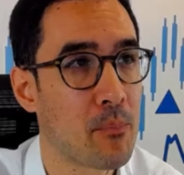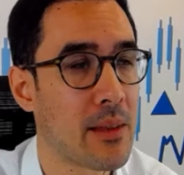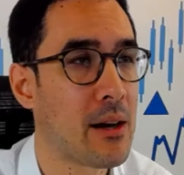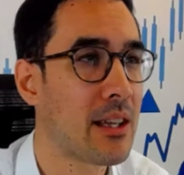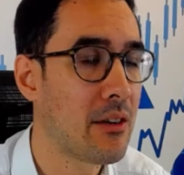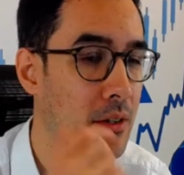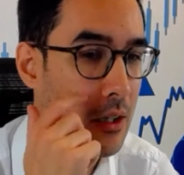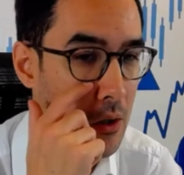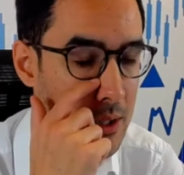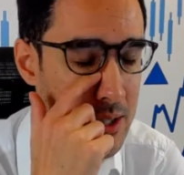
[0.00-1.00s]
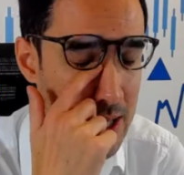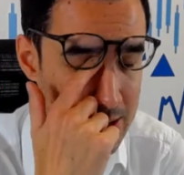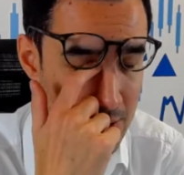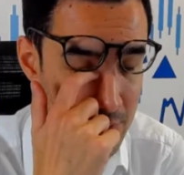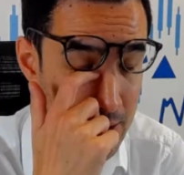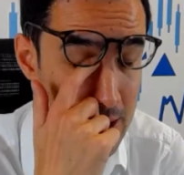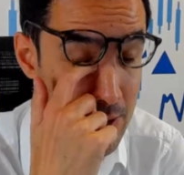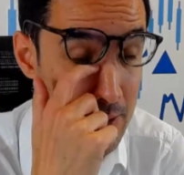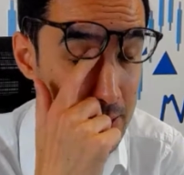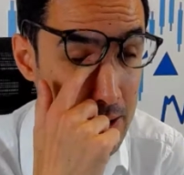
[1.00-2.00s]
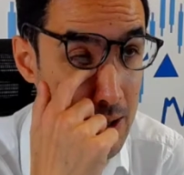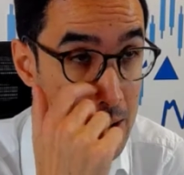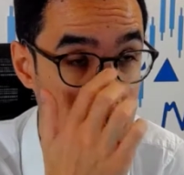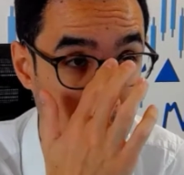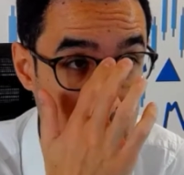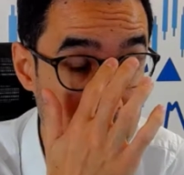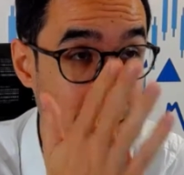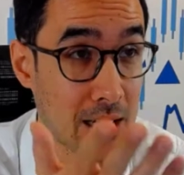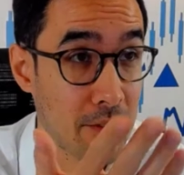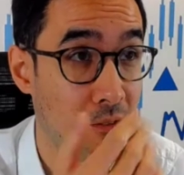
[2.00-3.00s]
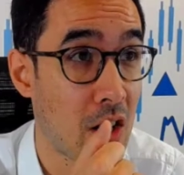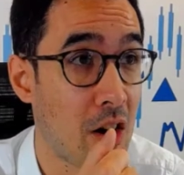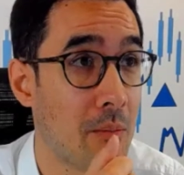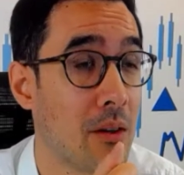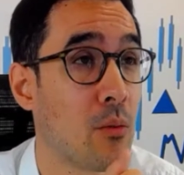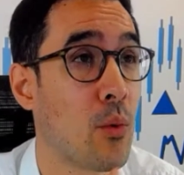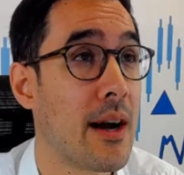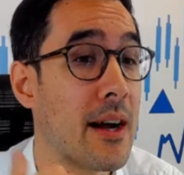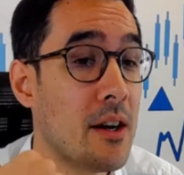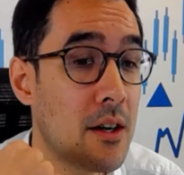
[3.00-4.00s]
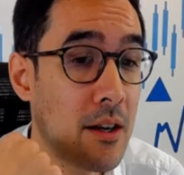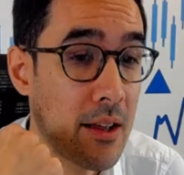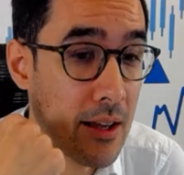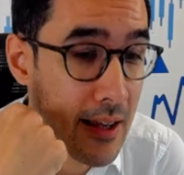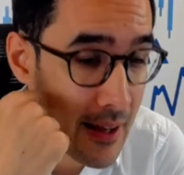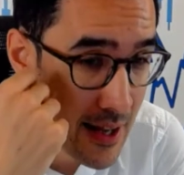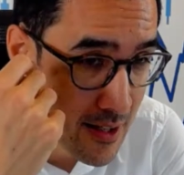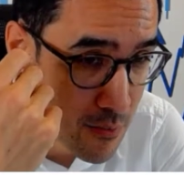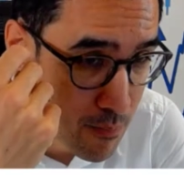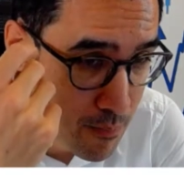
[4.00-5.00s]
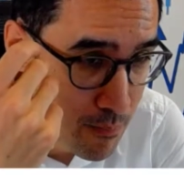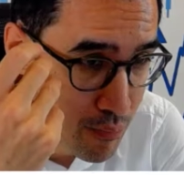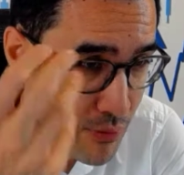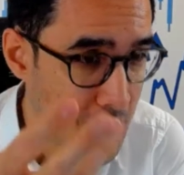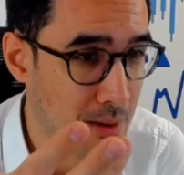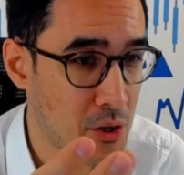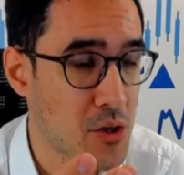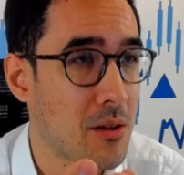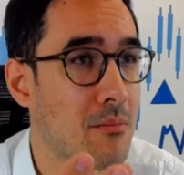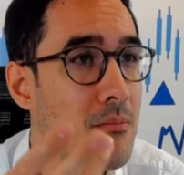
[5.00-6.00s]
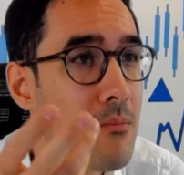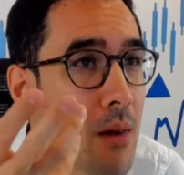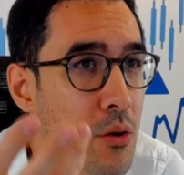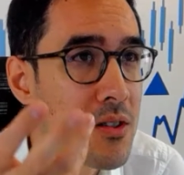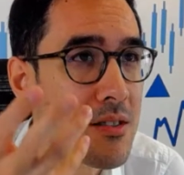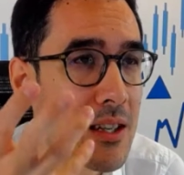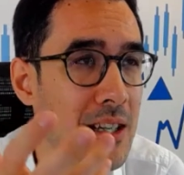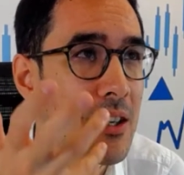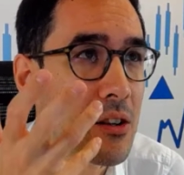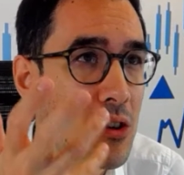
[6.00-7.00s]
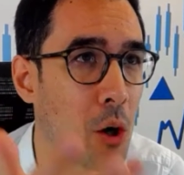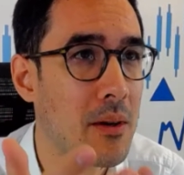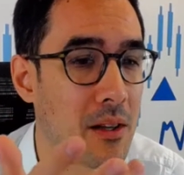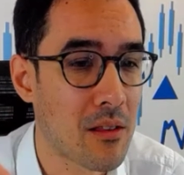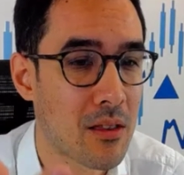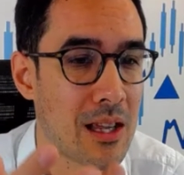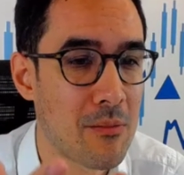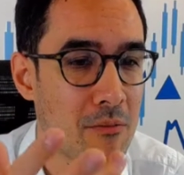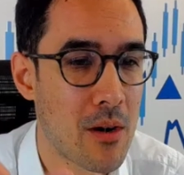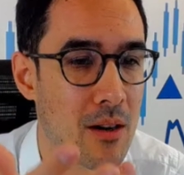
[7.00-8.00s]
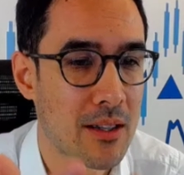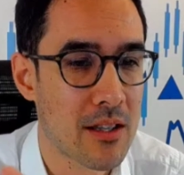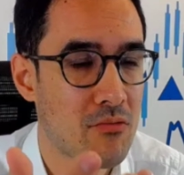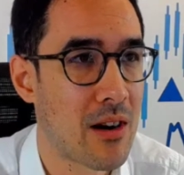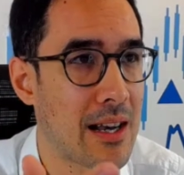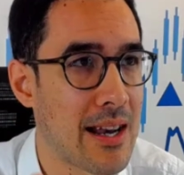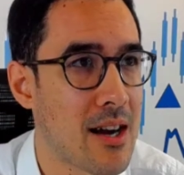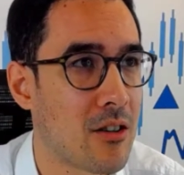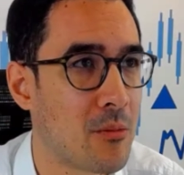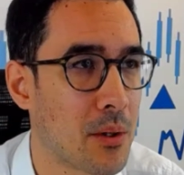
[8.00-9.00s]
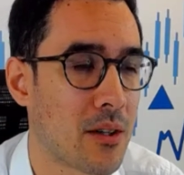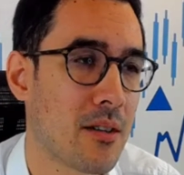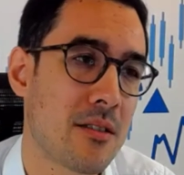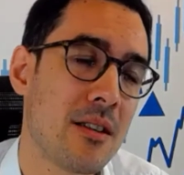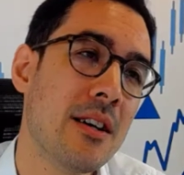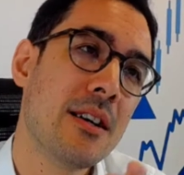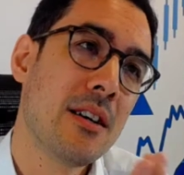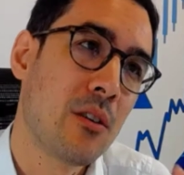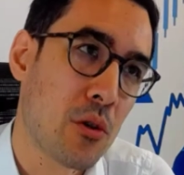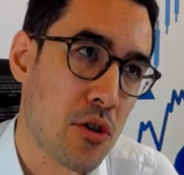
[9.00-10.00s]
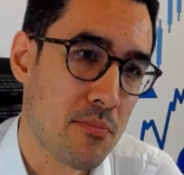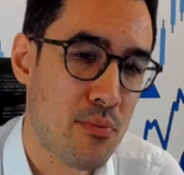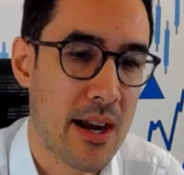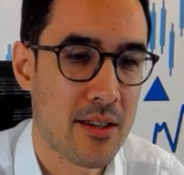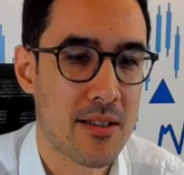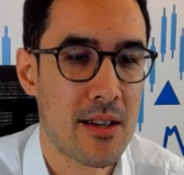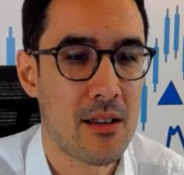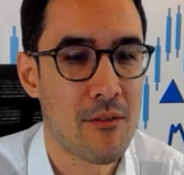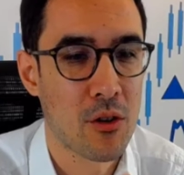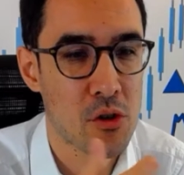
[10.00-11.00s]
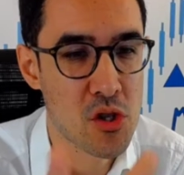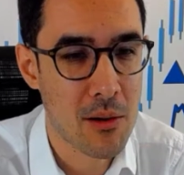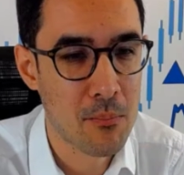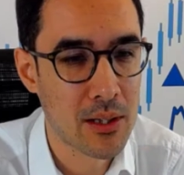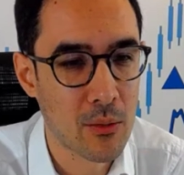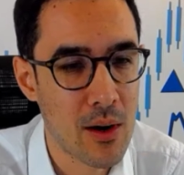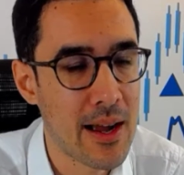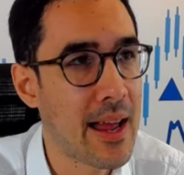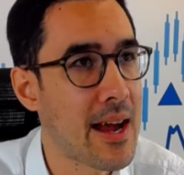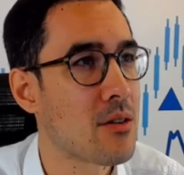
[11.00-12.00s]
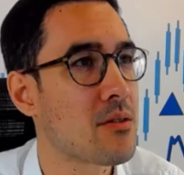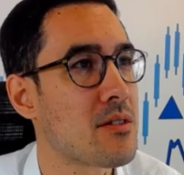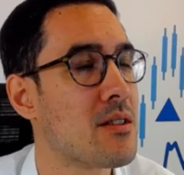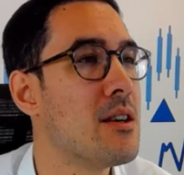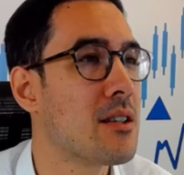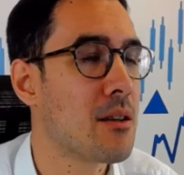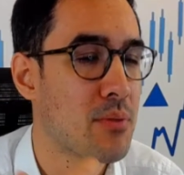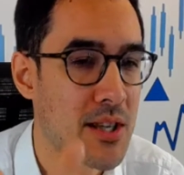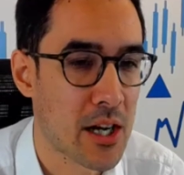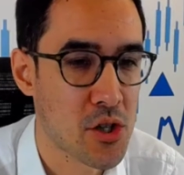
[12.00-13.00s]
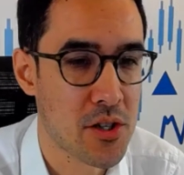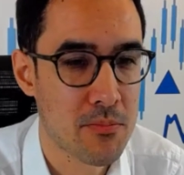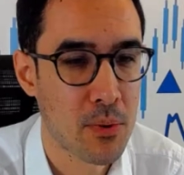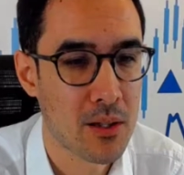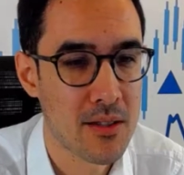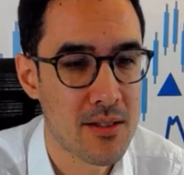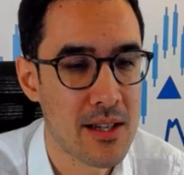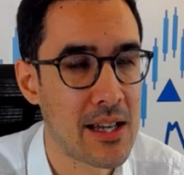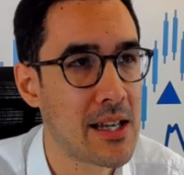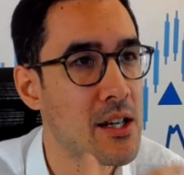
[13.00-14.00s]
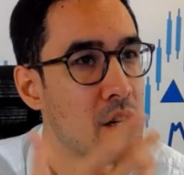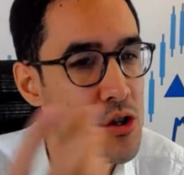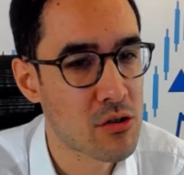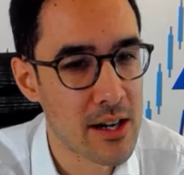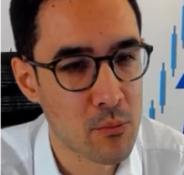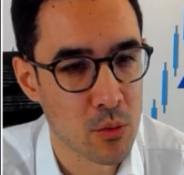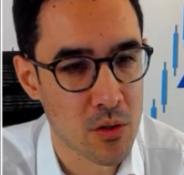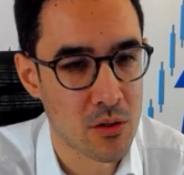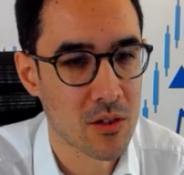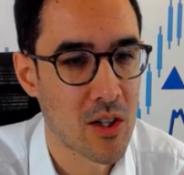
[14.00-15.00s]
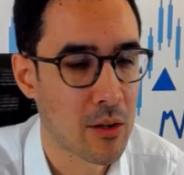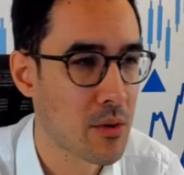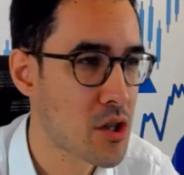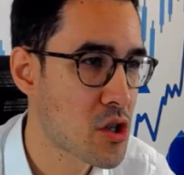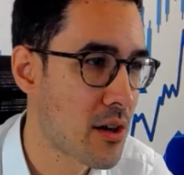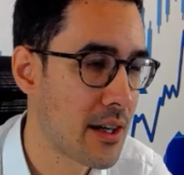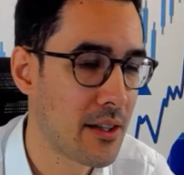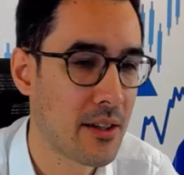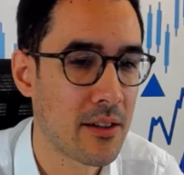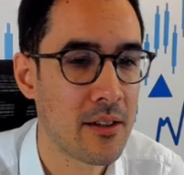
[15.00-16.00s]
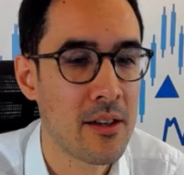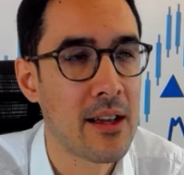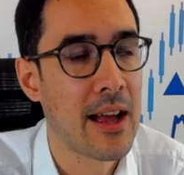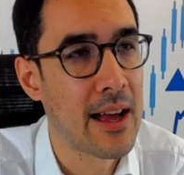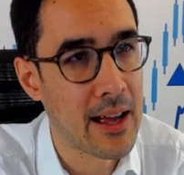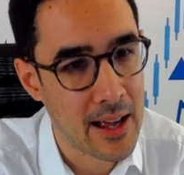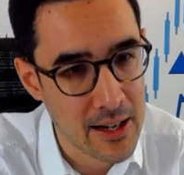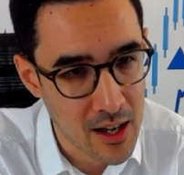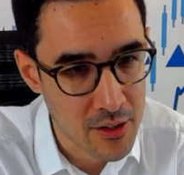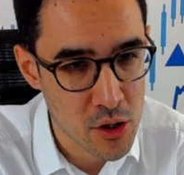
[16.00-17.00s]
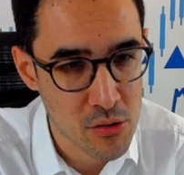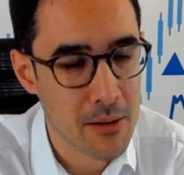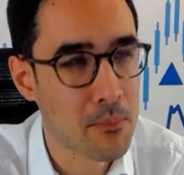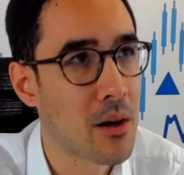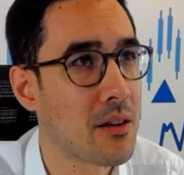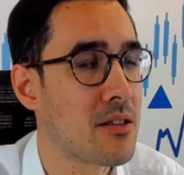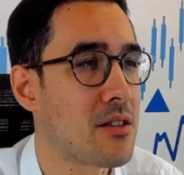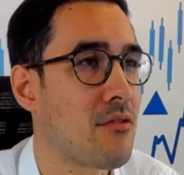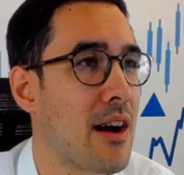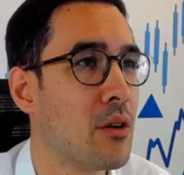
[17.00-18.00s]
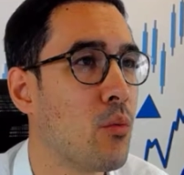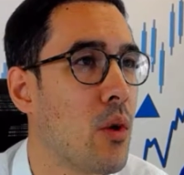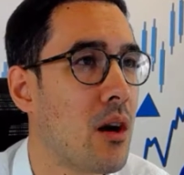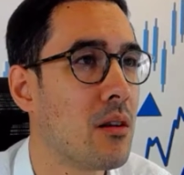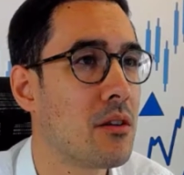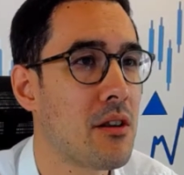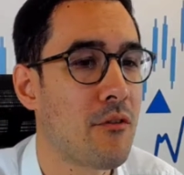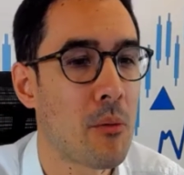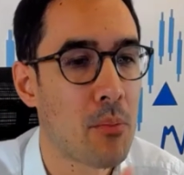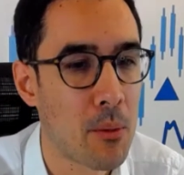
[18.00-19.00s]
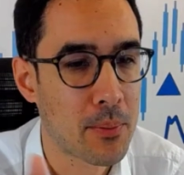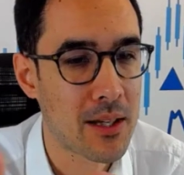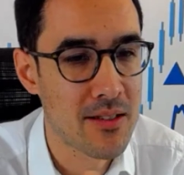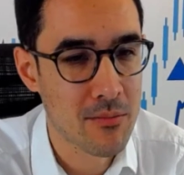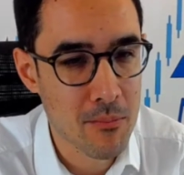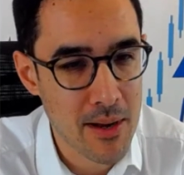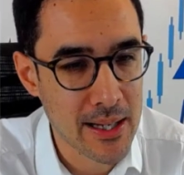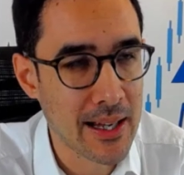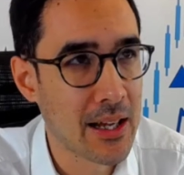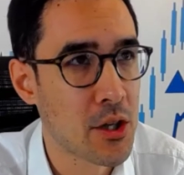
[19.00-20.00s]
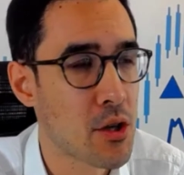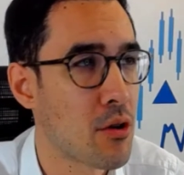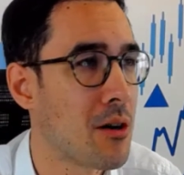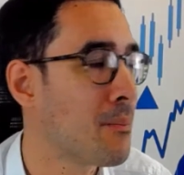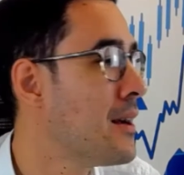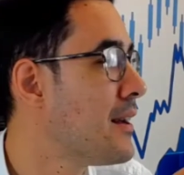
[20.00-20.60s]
Now, given the context of the current political environment, where that's pretty much the most singular dominant theme of markets right now, because not just Brexit, you've got Trump in the White House, the protectionist policy, trade wars ongoing with China and other trade partners around the world. You've got populism in mainland Europe.